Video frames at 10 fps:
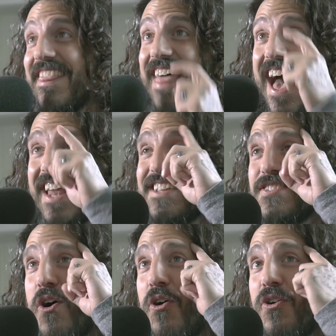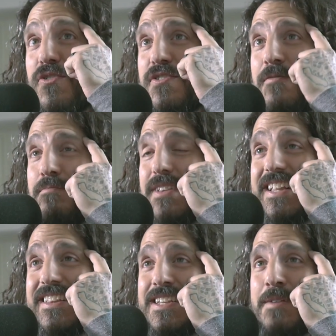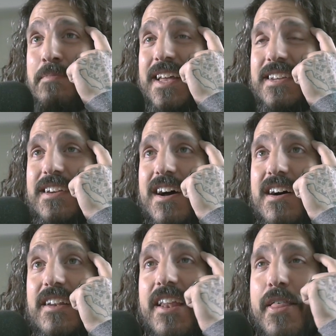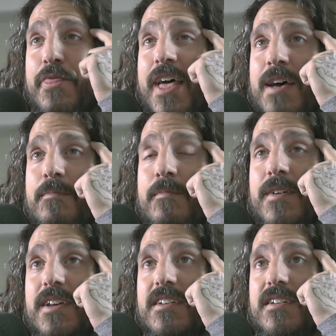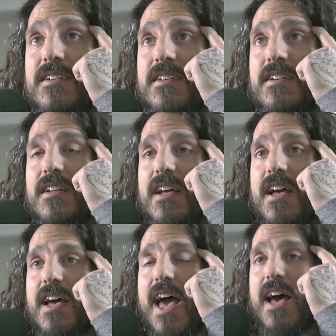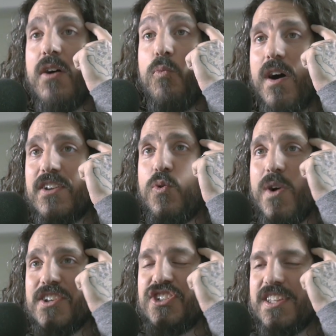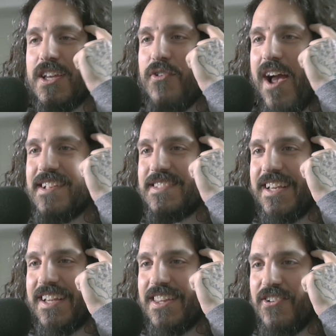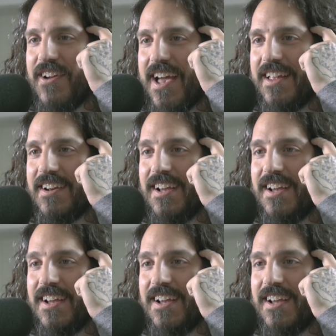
That is all completely dependent on them, what question they're asking in their head.